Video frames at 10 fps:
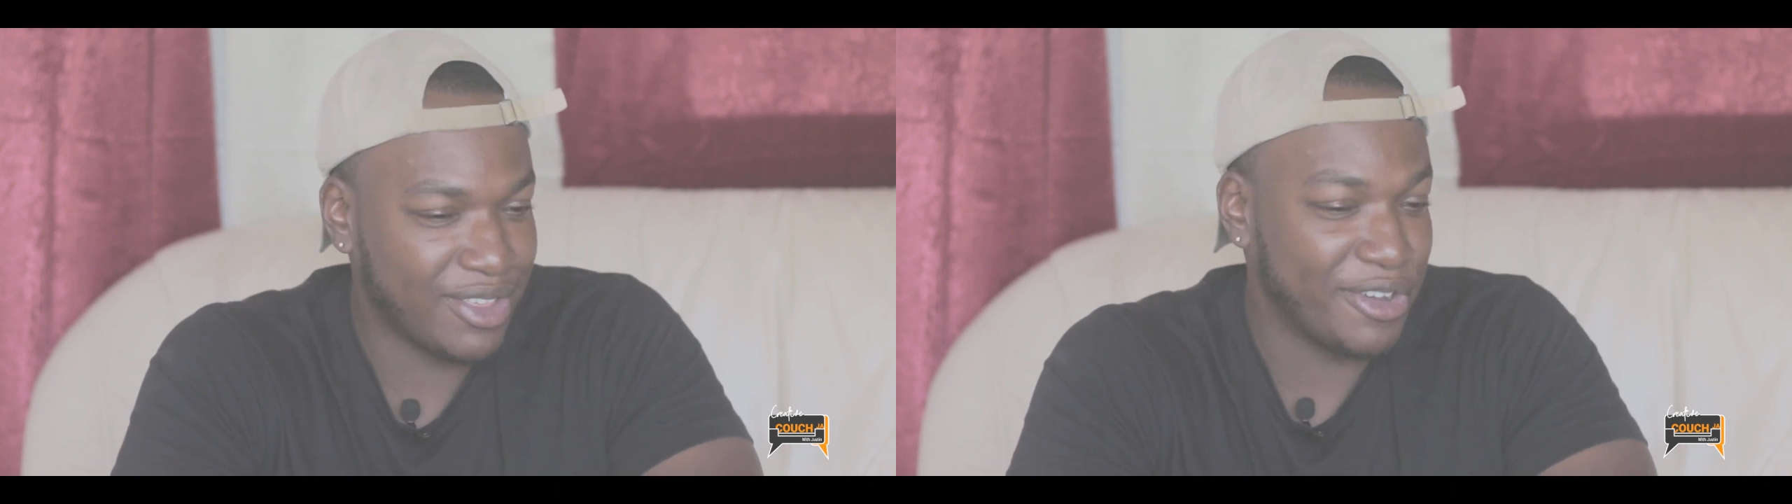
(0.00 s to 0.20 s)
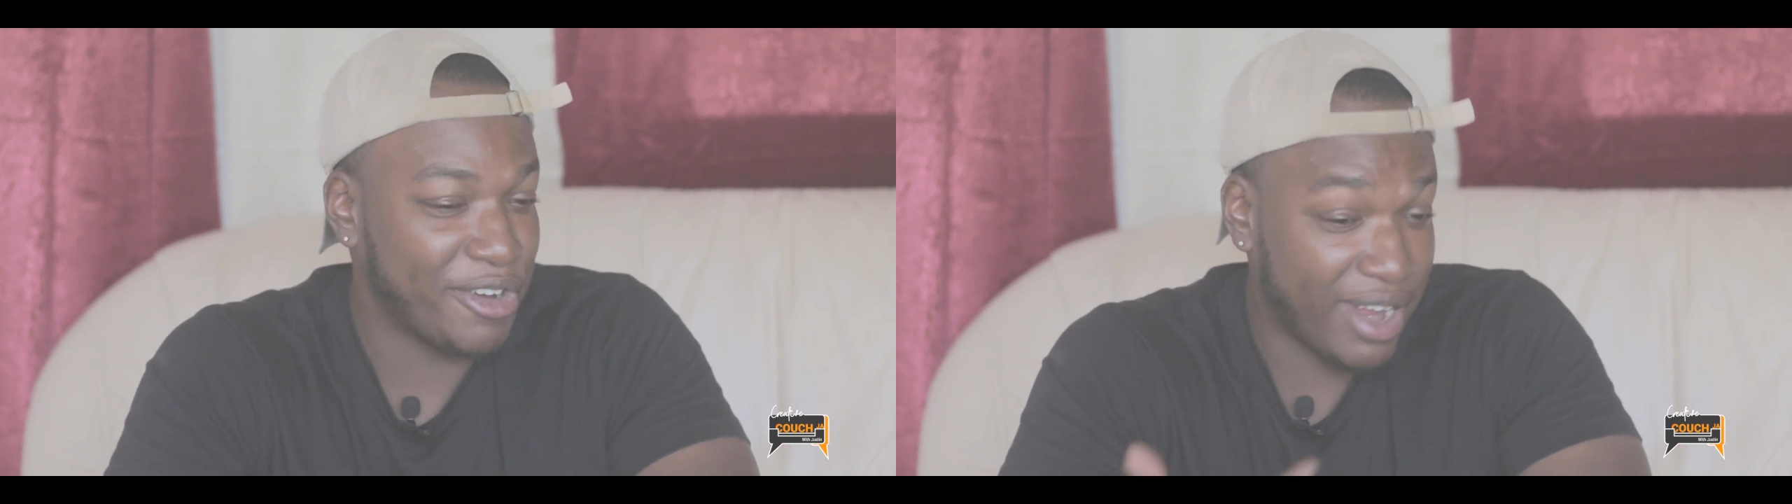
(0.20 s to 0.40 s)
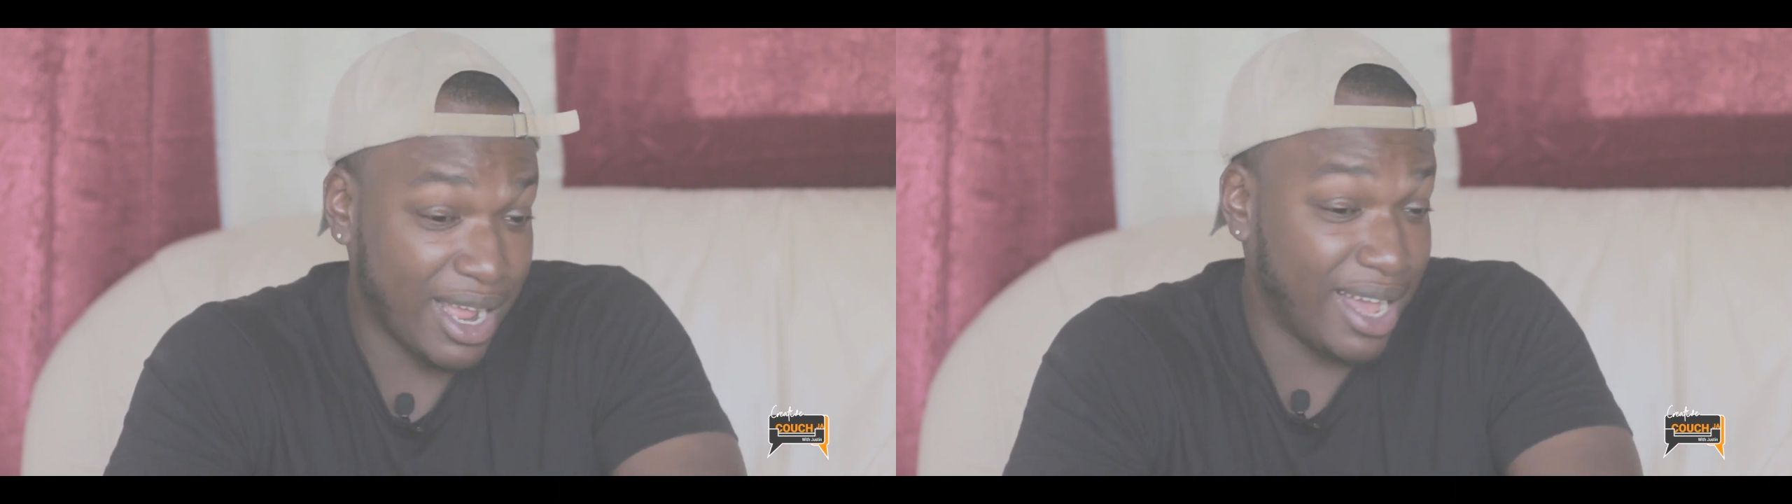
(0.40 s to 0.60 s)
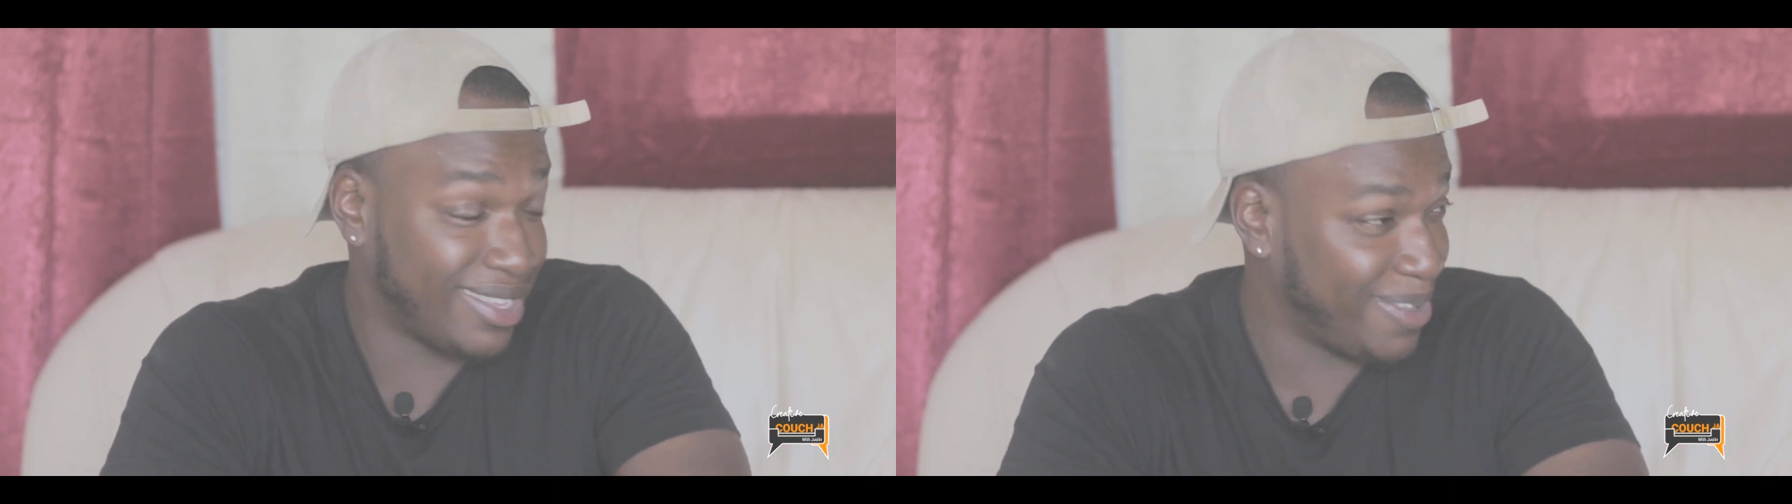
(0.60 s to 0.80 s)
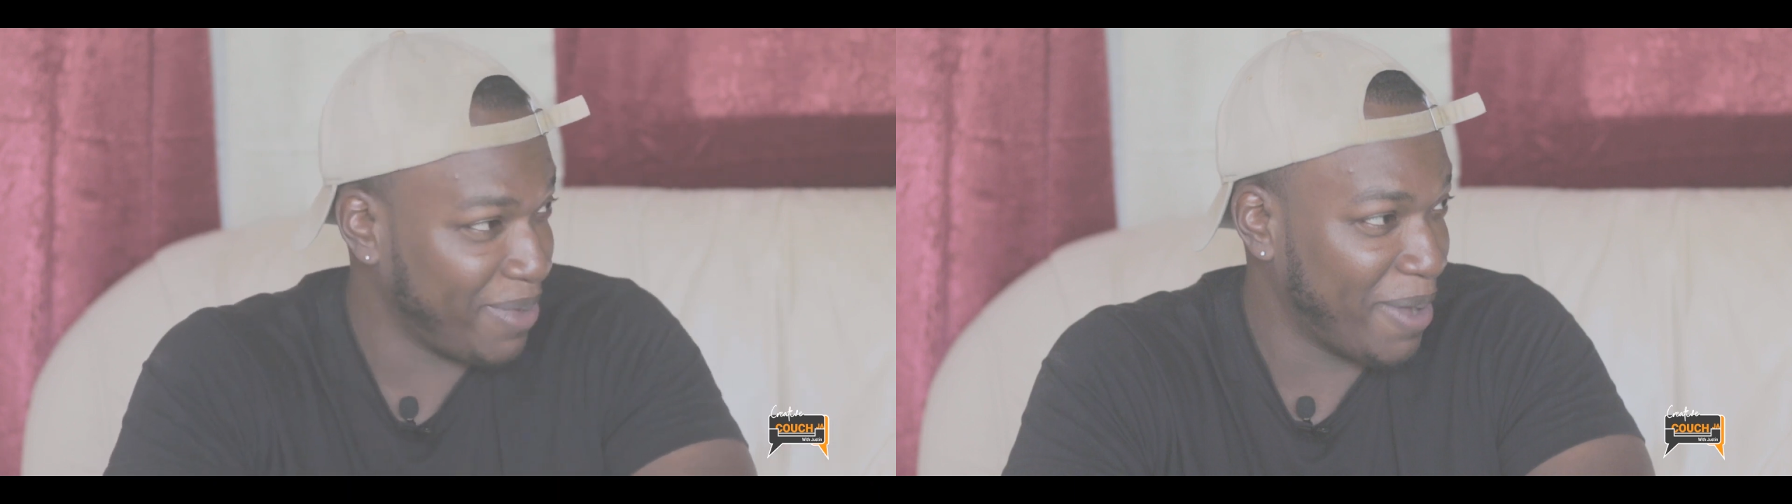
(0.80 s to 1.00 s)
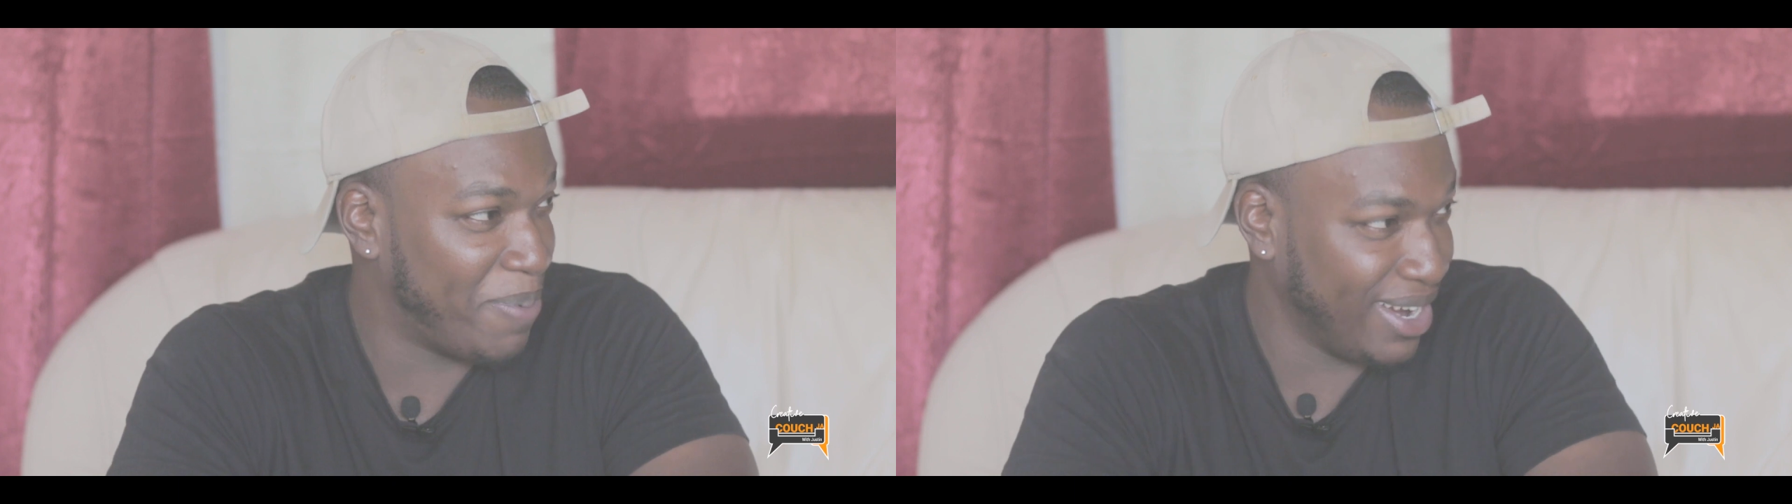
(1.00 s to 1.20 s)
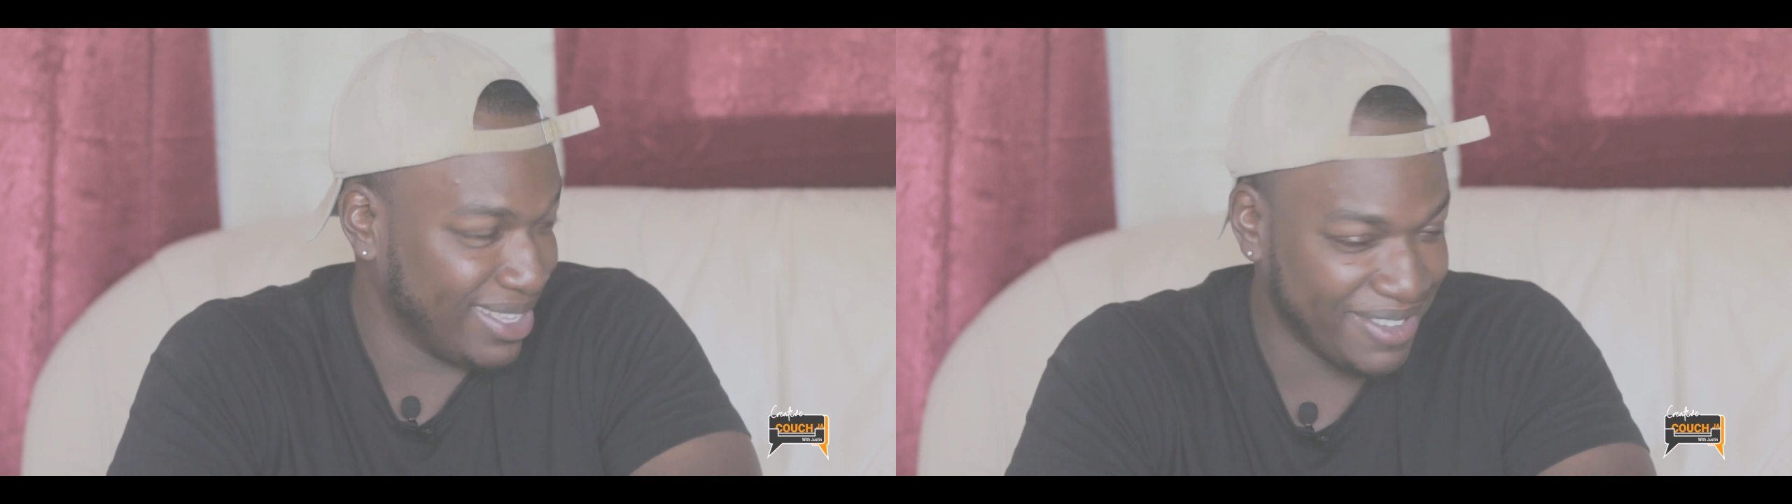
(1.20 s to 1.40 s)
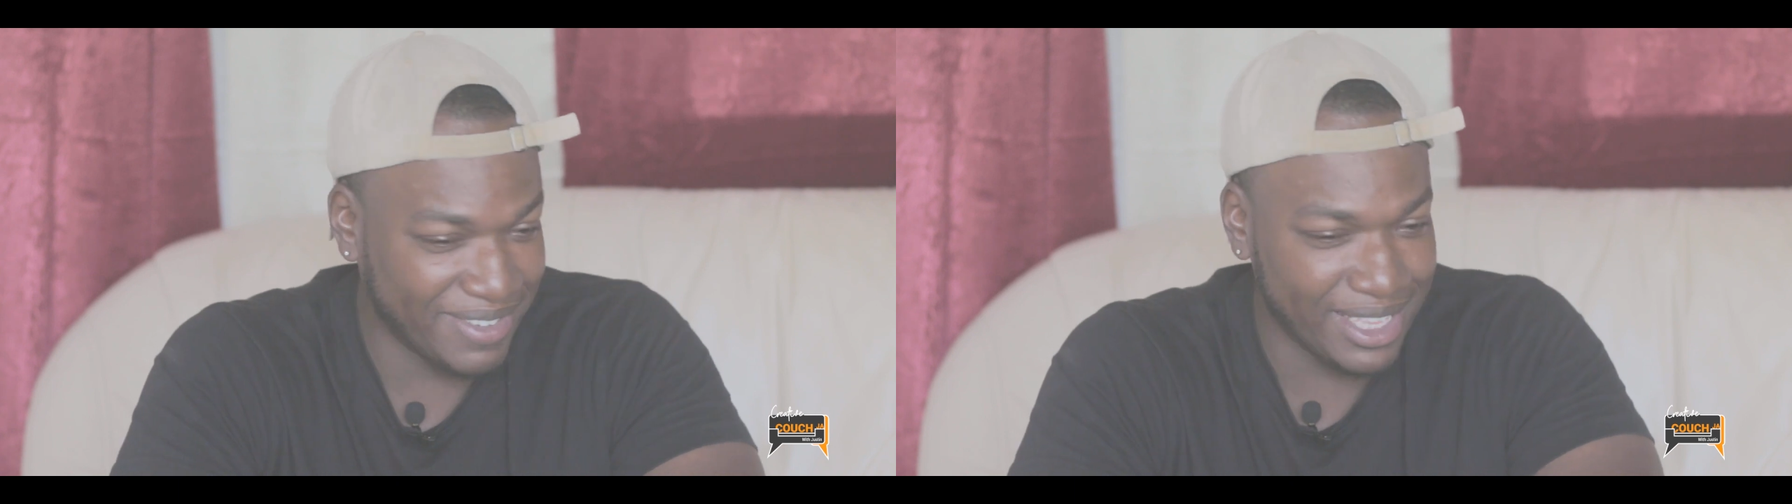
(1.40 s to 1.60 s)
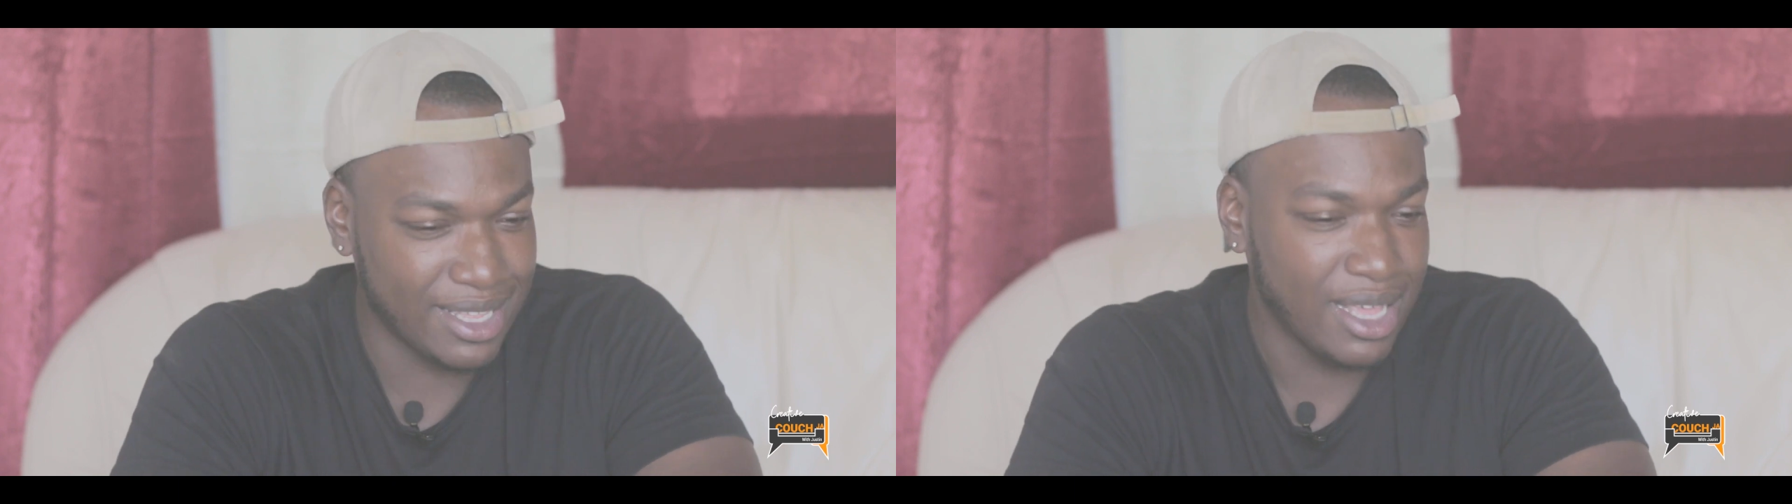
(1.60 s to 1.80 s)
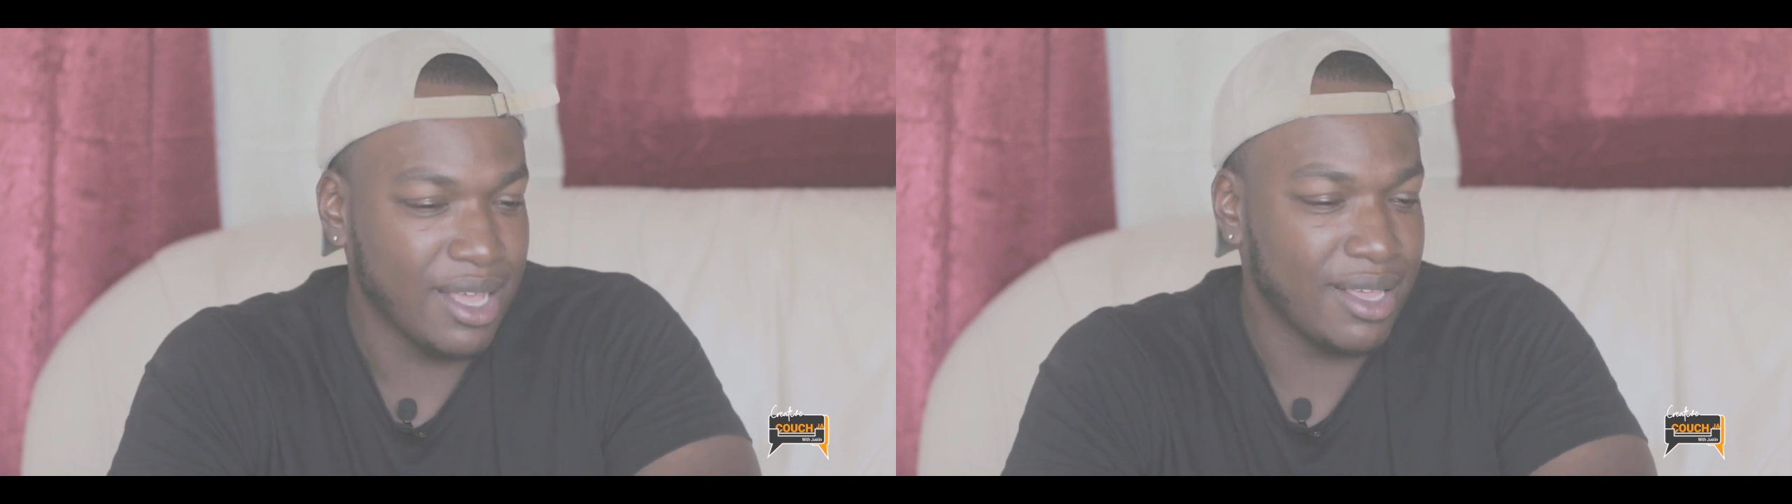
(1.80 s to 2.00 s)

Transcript: So Greg has to be a part of it.